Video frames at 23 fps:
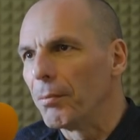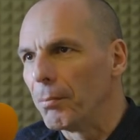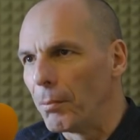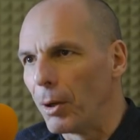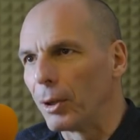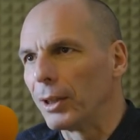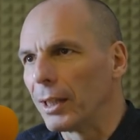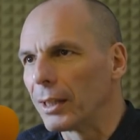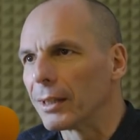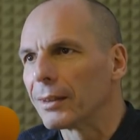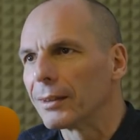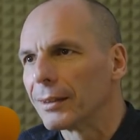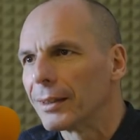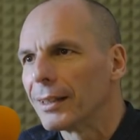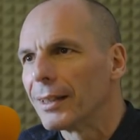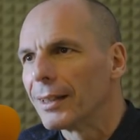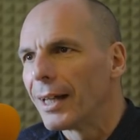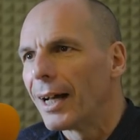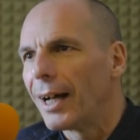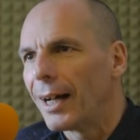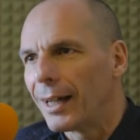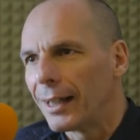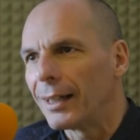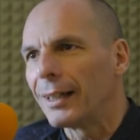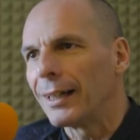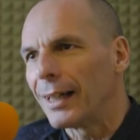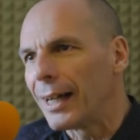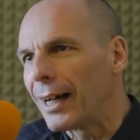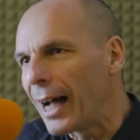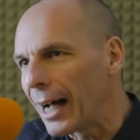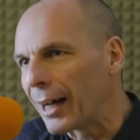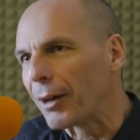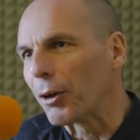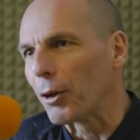model
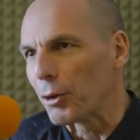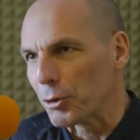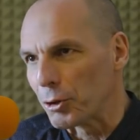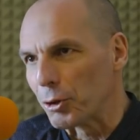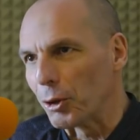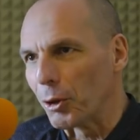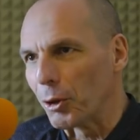across